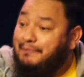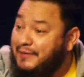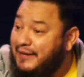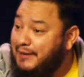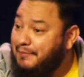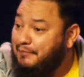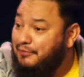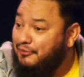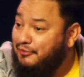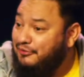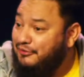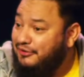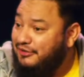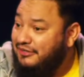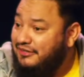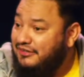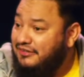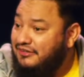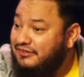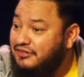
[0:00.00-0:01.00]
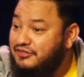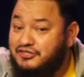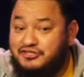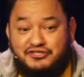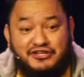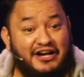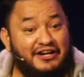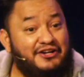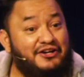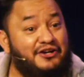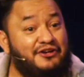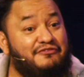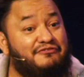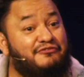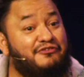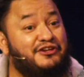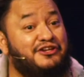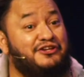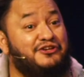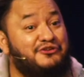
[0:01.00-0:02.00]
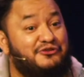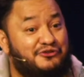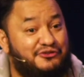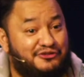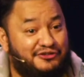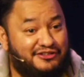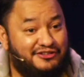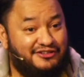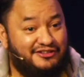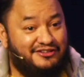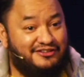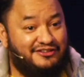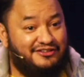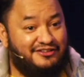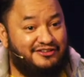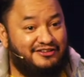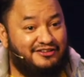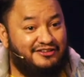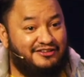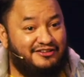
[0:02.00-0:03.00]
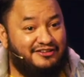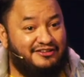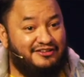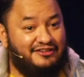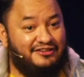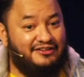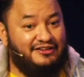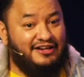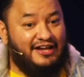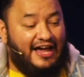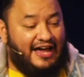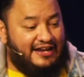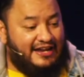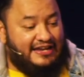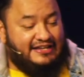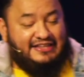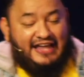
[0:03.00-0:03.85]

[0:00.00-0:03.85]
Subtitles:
people. They're just not good for you. And